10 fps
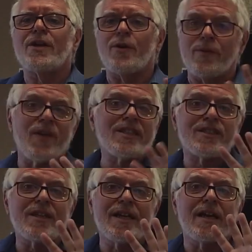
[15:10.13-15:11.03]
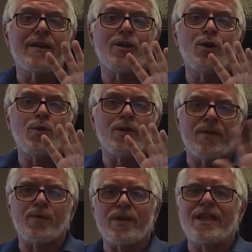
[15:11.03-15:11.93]
that are eventually going to do
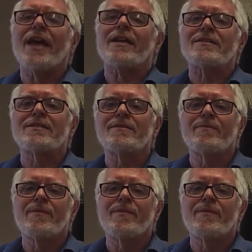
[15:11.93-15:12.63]
different things.